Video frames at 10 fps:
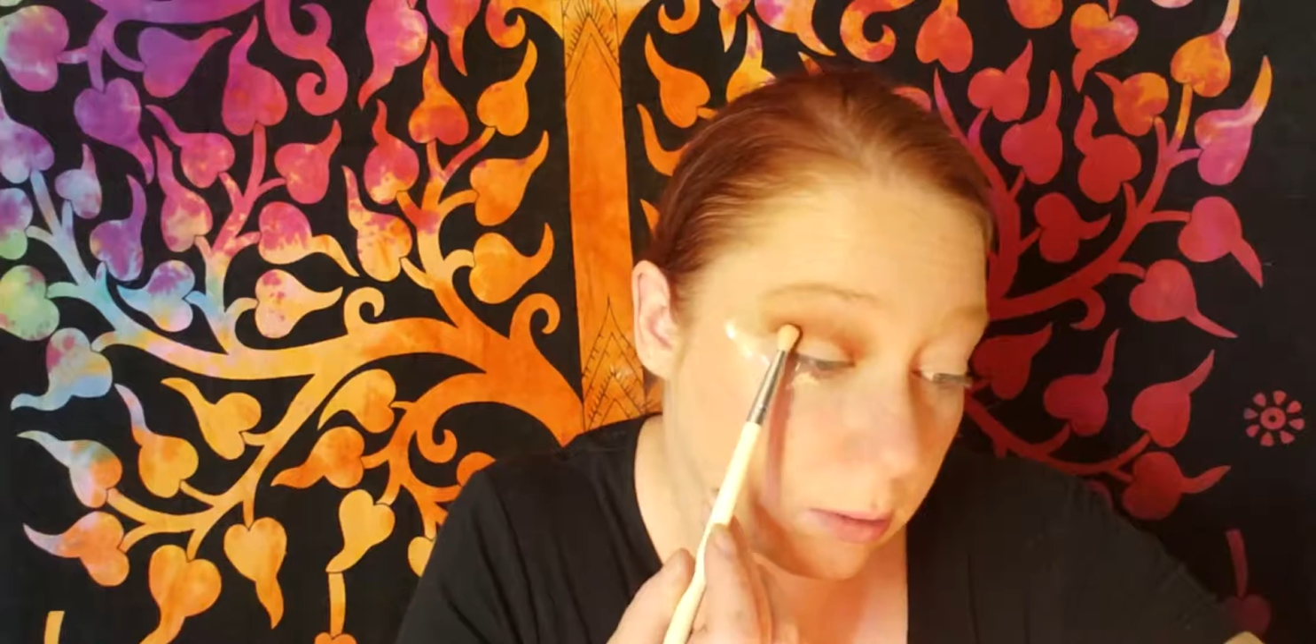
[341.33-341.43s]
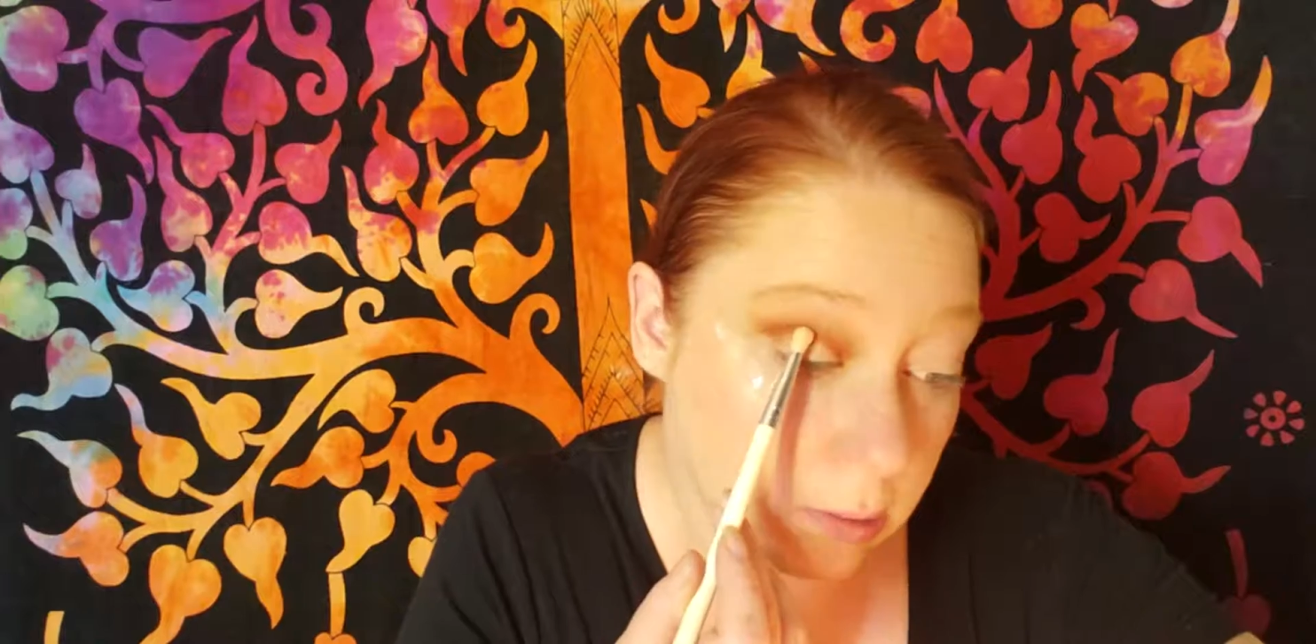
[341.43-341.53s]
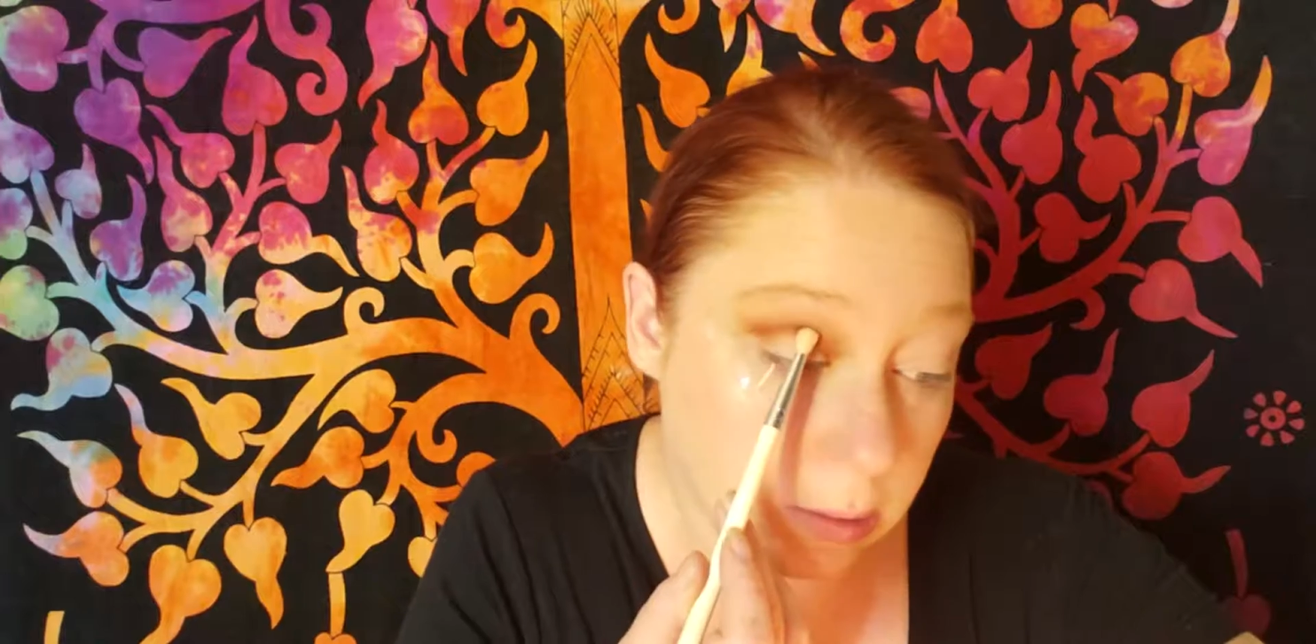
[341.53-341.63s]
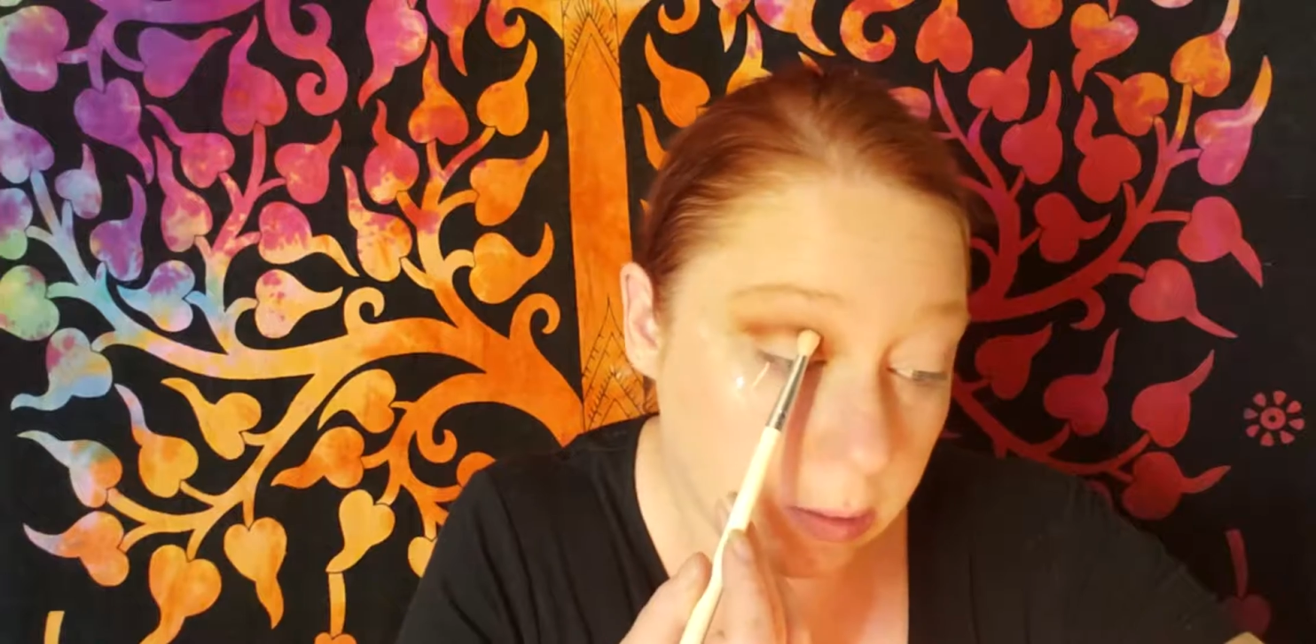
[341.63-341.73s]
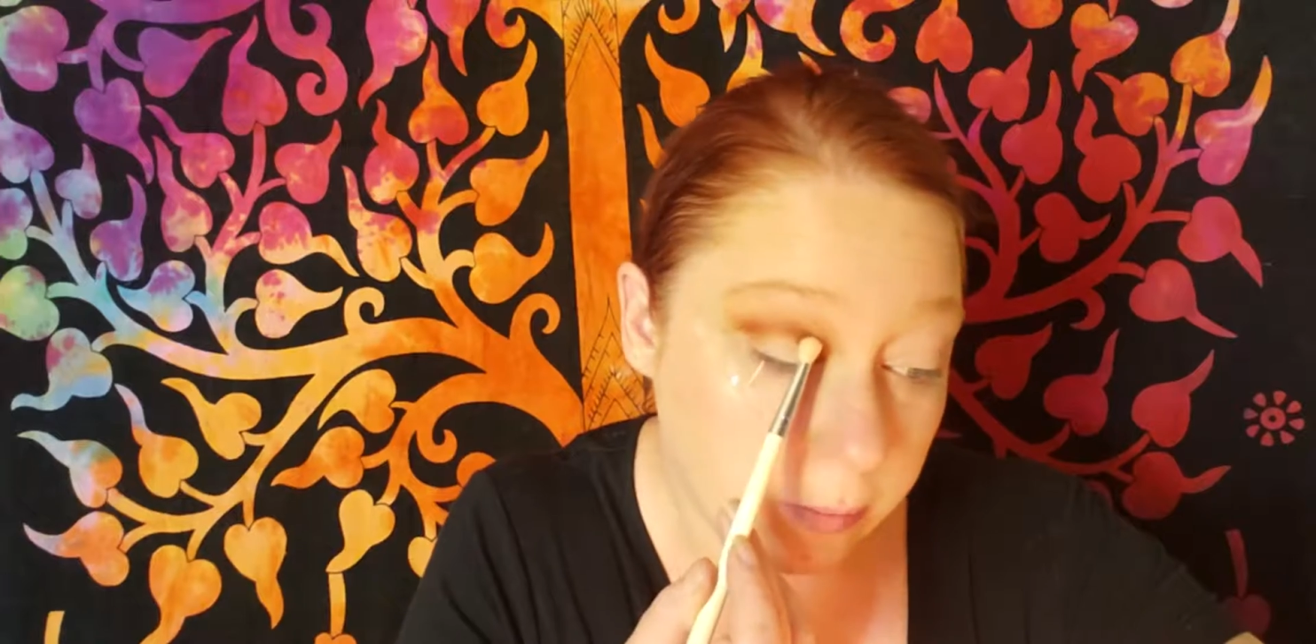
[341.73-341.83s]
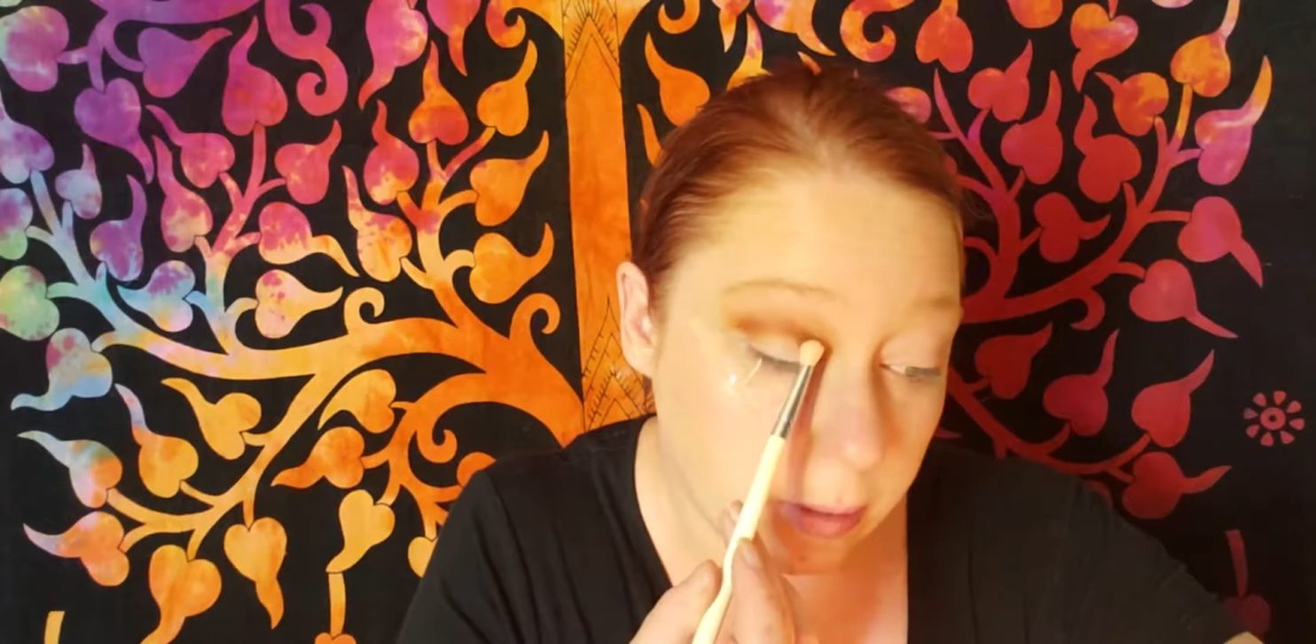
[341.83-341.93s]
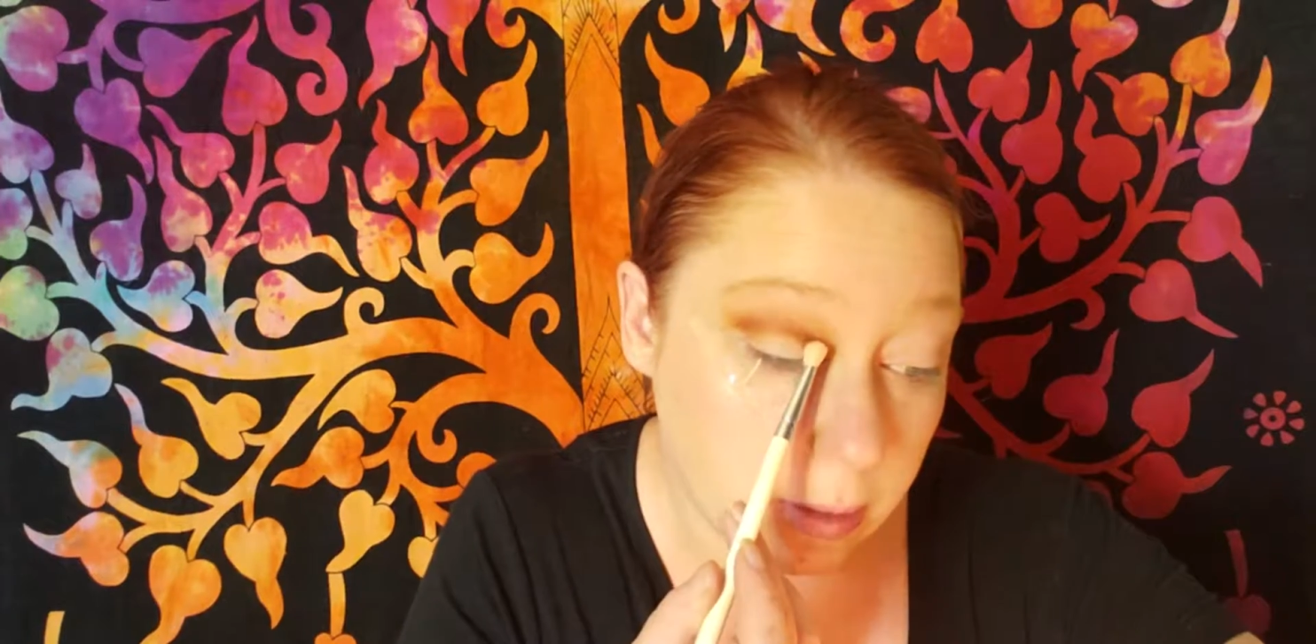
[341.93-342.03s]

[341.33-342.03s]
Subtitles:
continue to